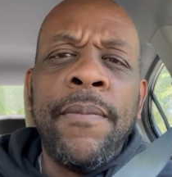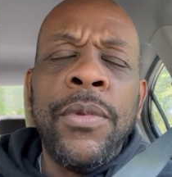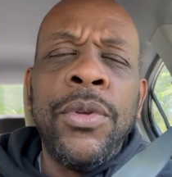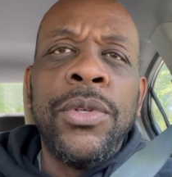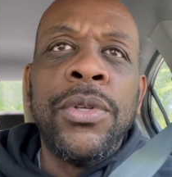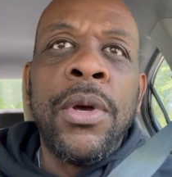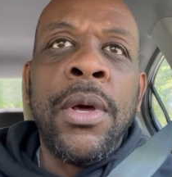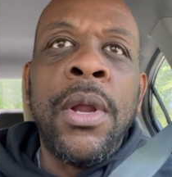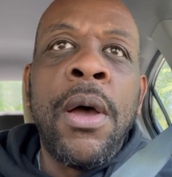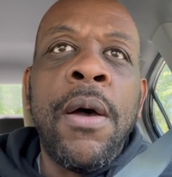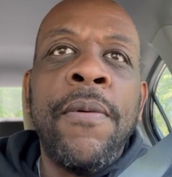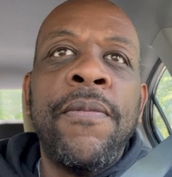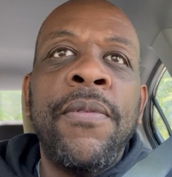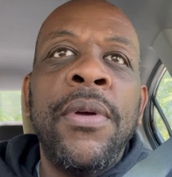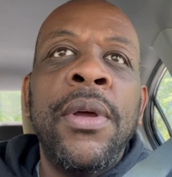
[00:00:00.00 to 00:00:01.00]
You start
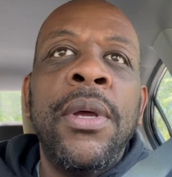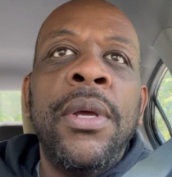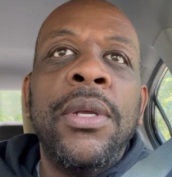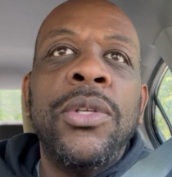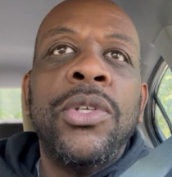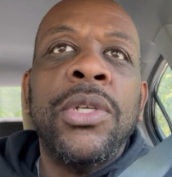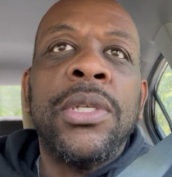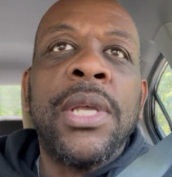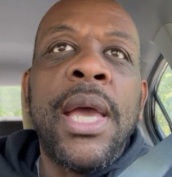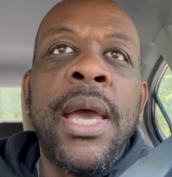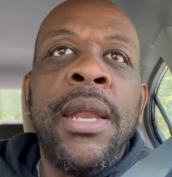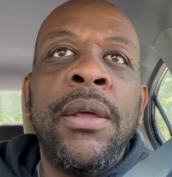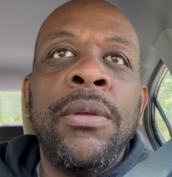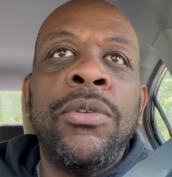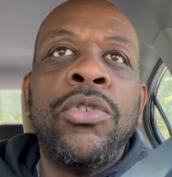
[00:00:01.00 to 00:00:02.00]
off just
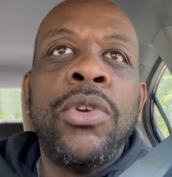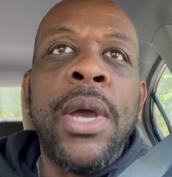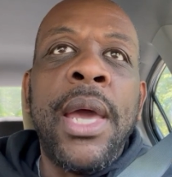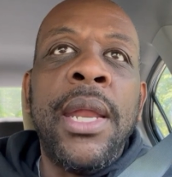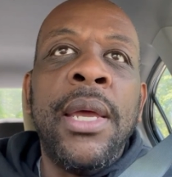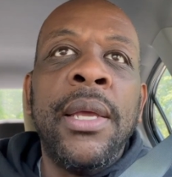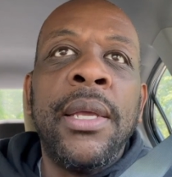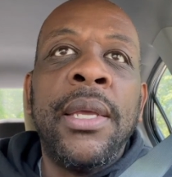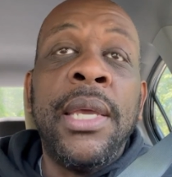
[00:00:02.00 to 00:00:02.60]
kind of trying to